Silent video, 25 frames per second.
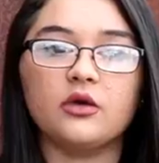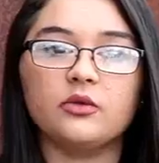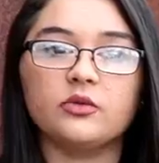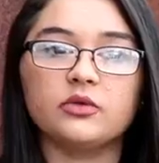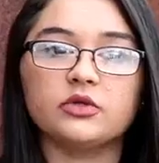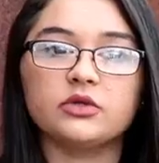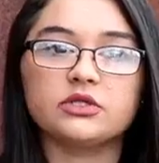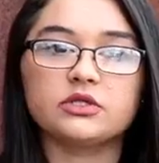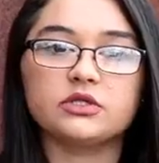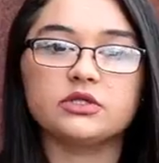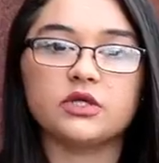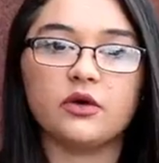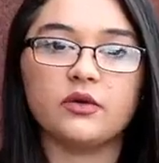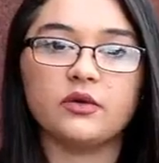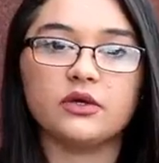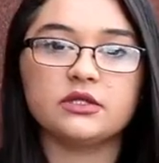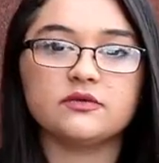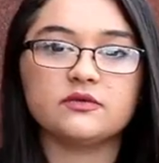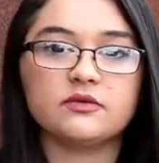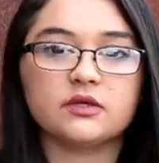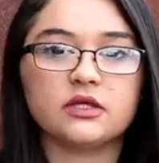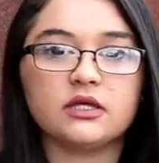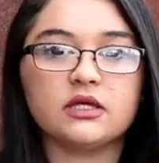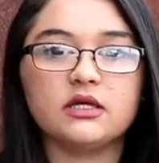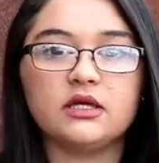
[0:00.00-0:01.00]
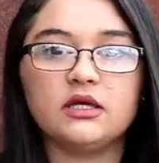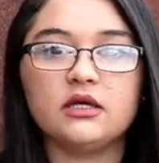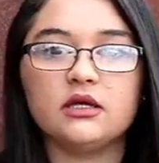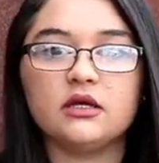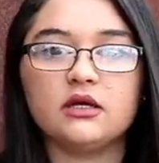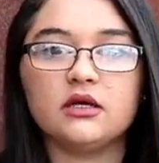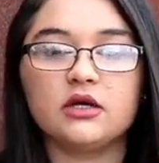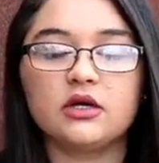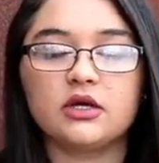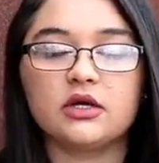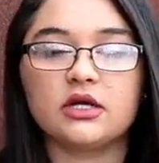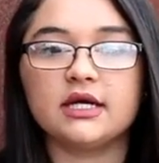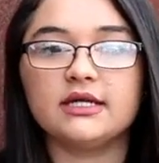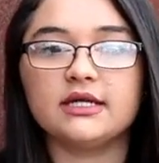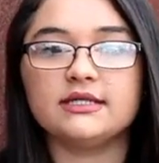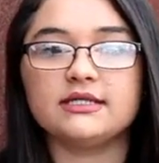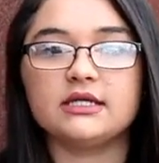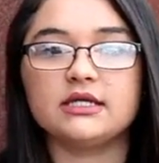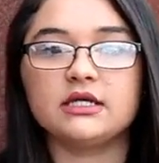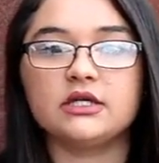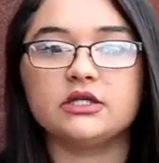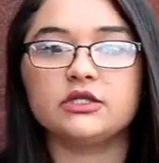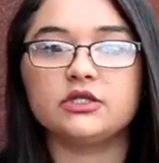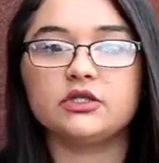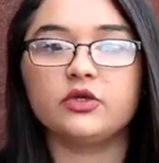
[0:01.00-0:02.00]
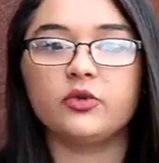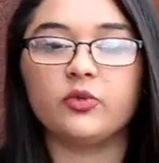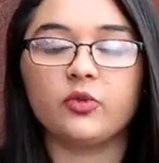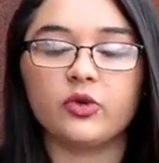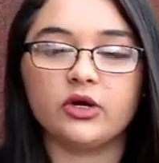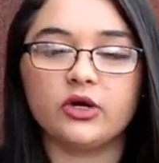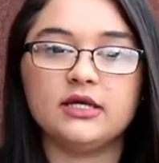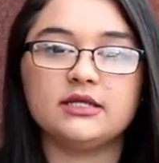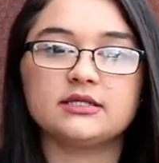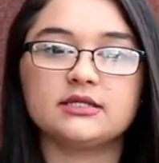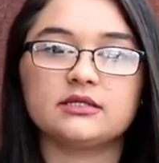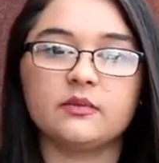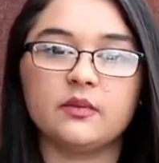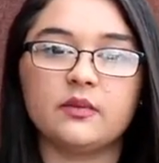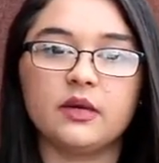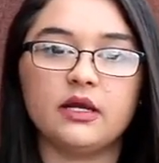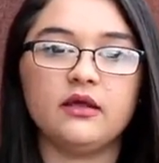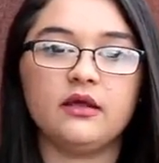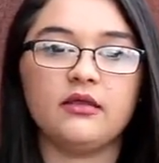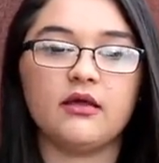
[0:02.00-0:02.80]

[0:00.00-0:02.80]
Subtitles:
So it's really a good idea to bring somebody